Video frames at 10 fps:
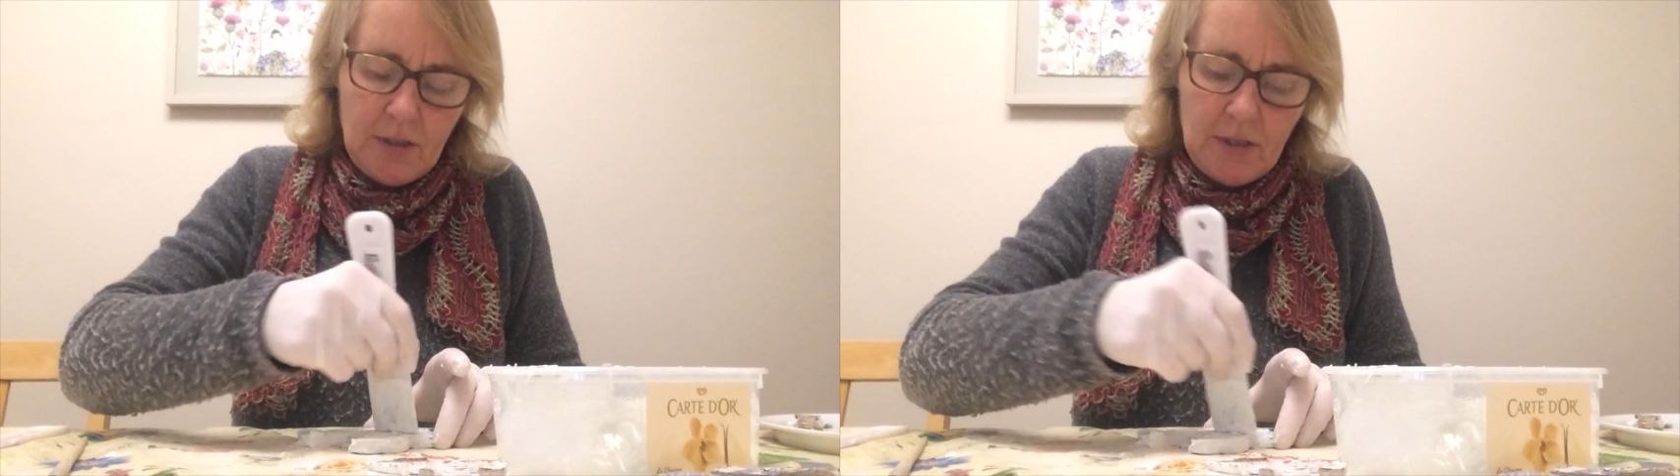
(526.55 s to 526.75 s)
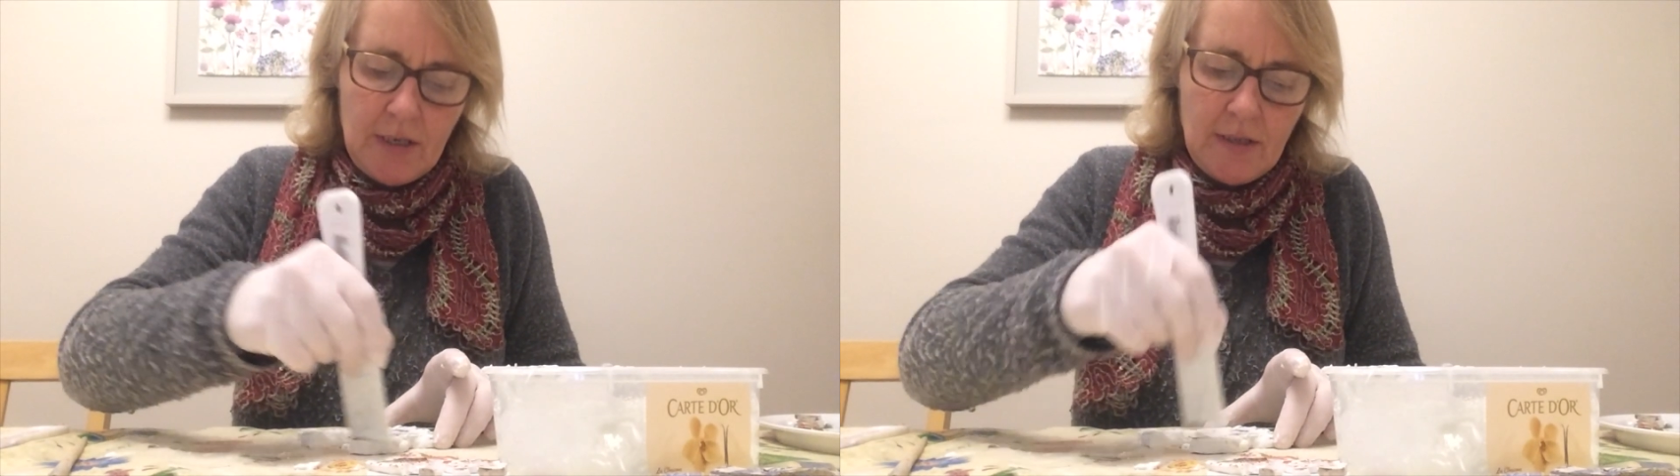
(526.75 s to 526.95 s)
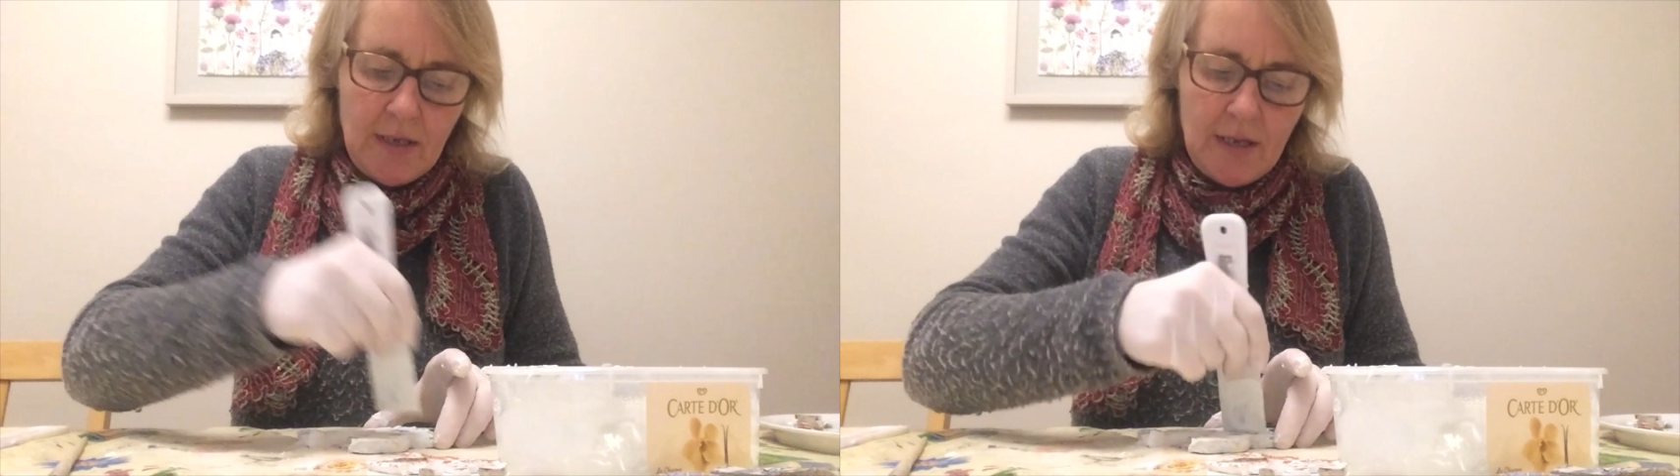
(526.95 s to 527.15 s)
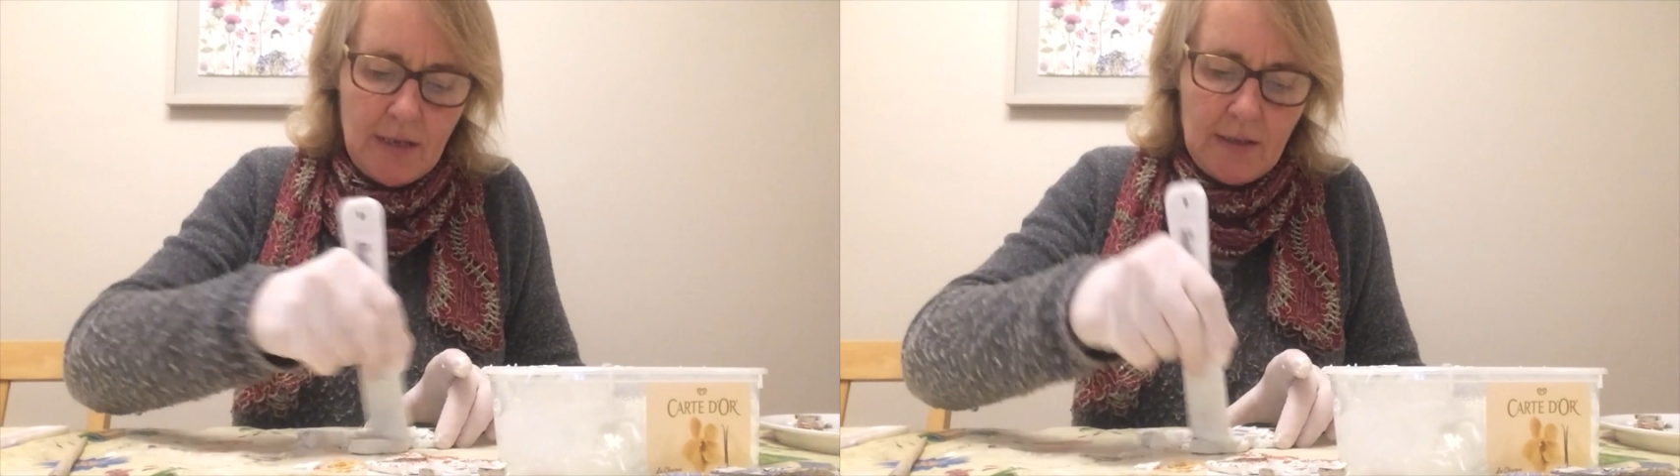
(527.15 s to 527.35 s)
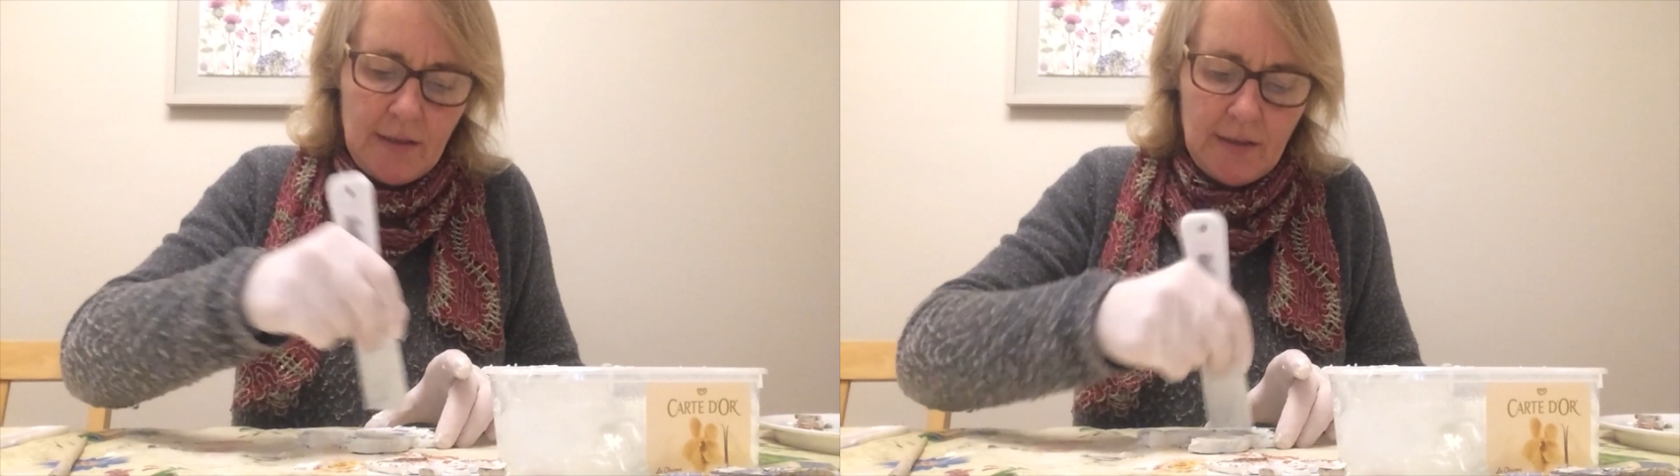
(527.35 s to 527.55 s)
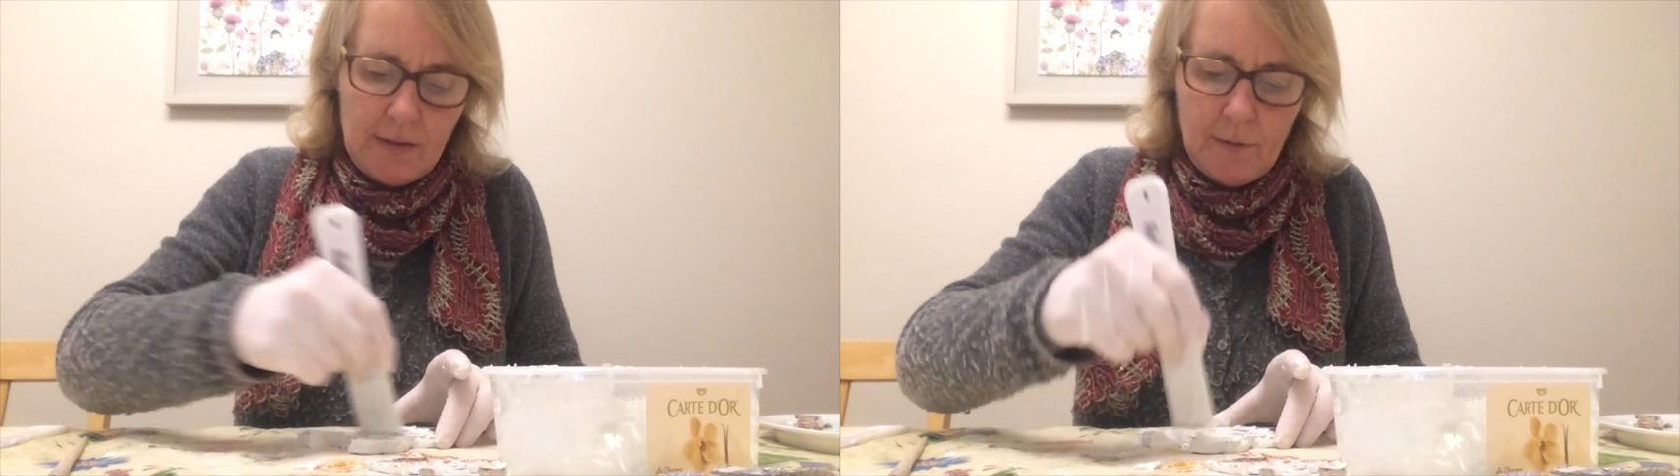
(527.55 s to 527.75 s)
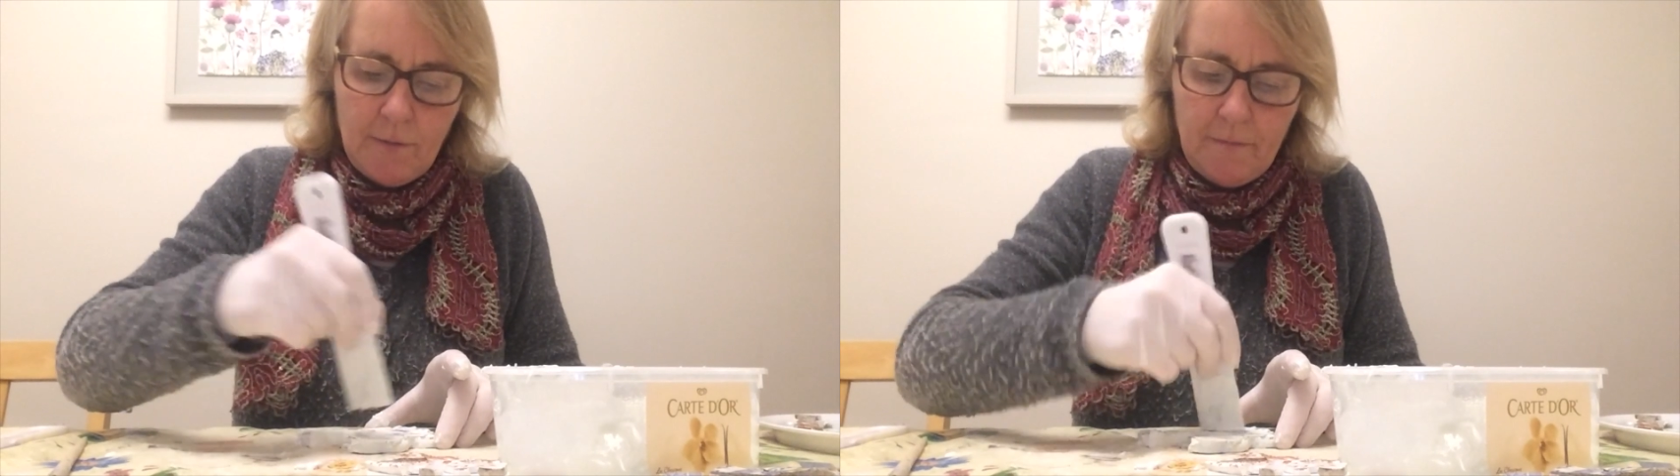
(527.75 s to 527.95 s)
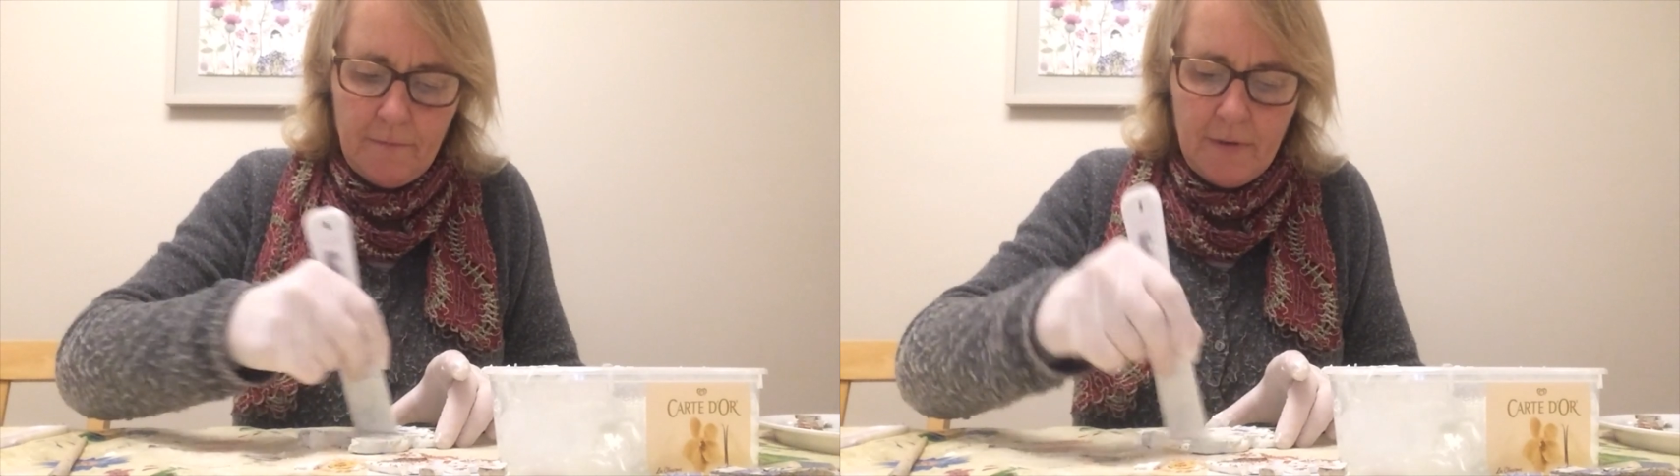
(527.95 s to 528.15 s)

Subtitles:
take the excess off